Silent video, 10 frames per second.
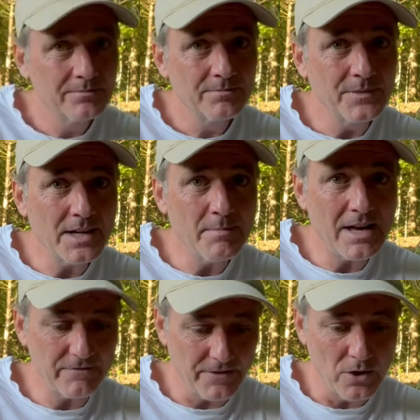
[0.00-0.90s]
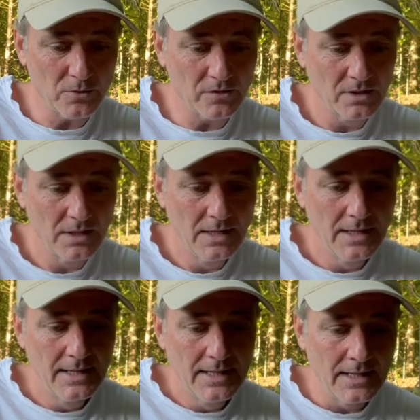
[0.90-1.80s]
Think about it, folks.
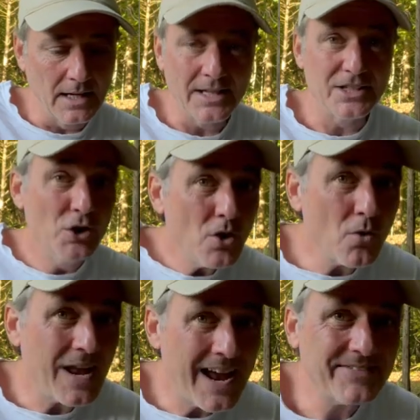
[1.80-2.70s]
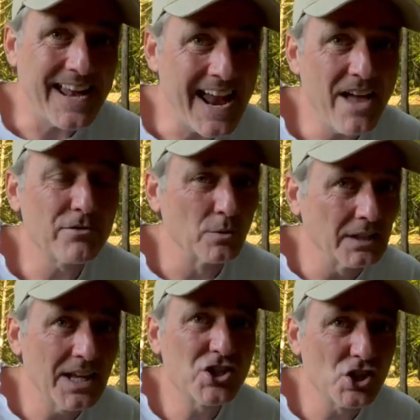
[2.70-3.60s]
Uh, you don't have to have a
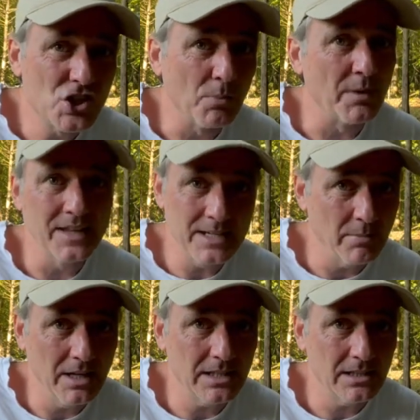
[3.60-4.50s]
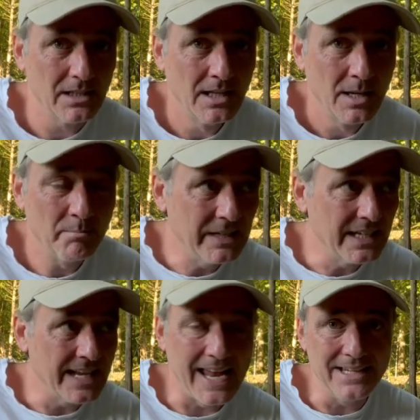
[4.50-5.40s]
relationship with anybody, be
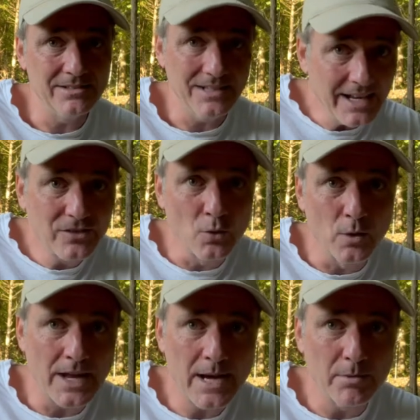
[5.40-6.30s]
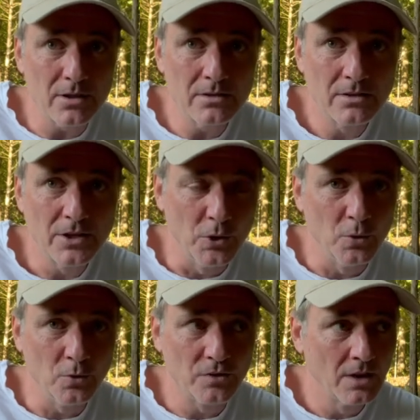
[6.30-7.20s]
it a next door neighbor
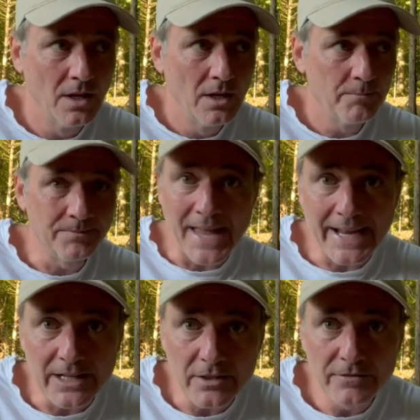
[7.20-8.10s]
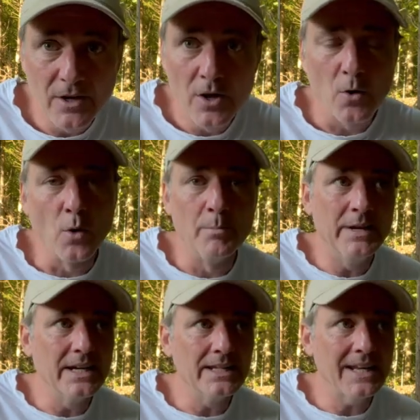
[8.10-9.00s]
who's negative or
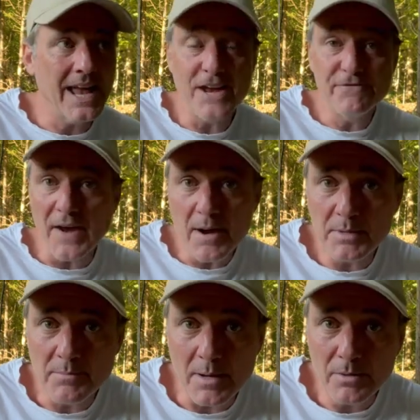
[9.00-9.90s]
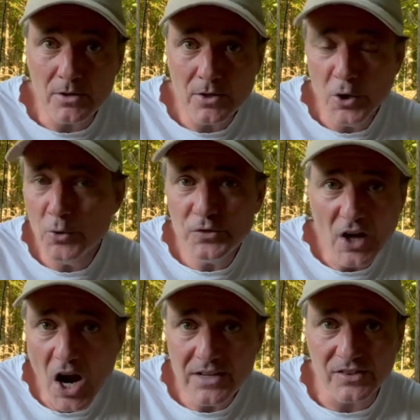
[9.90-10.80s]
be it a family member who's
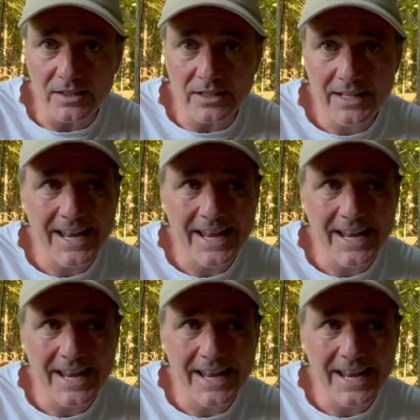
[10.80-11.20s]
toxic.